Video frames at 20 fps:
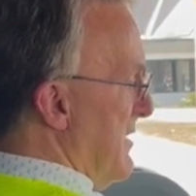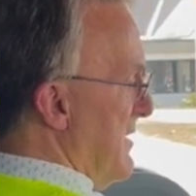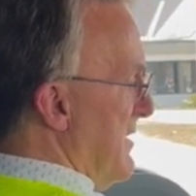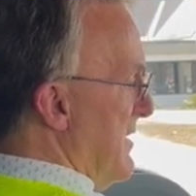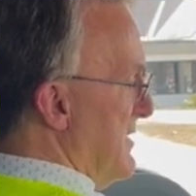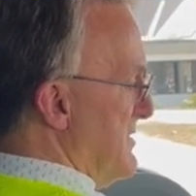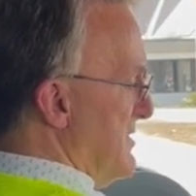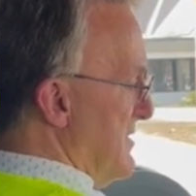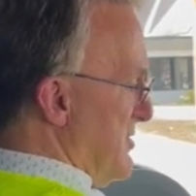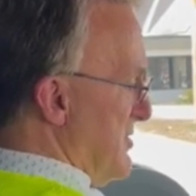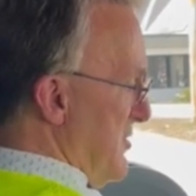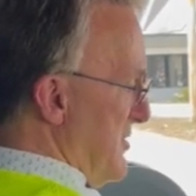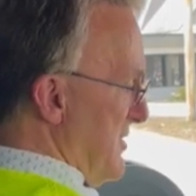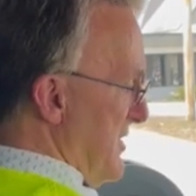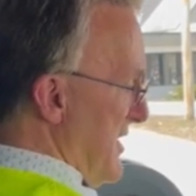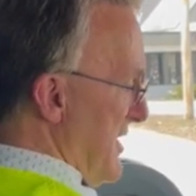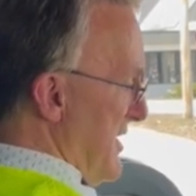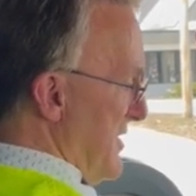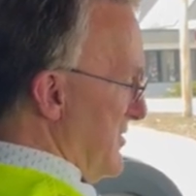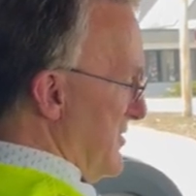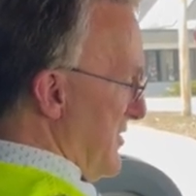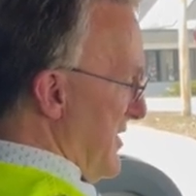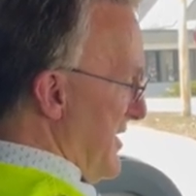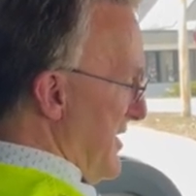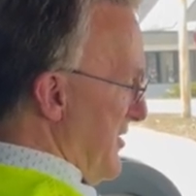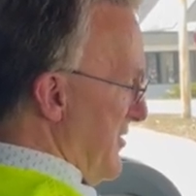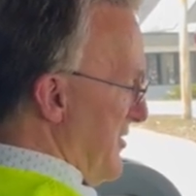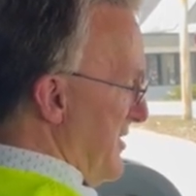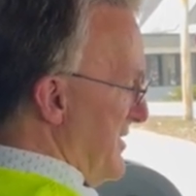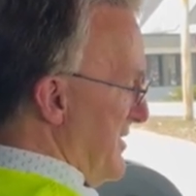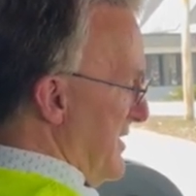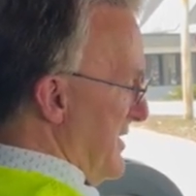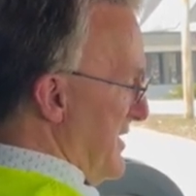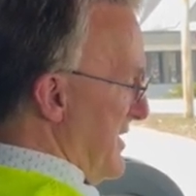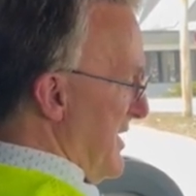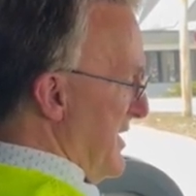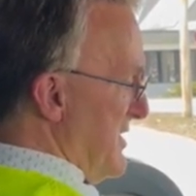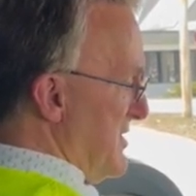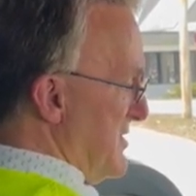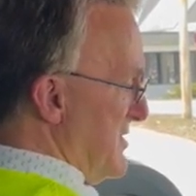I just heard the air dryer and the
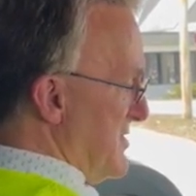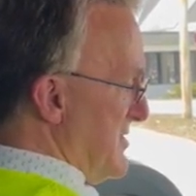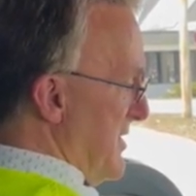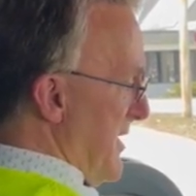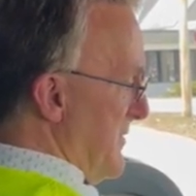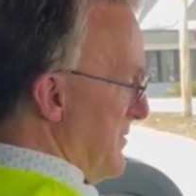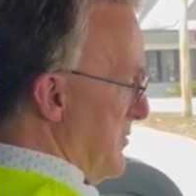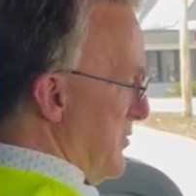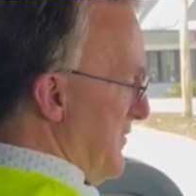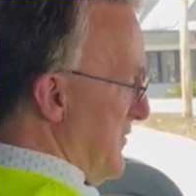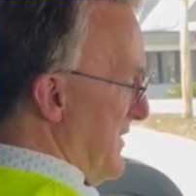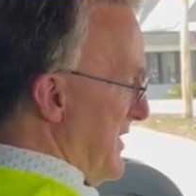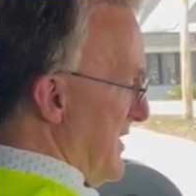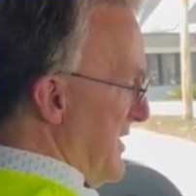gauges stopped moving at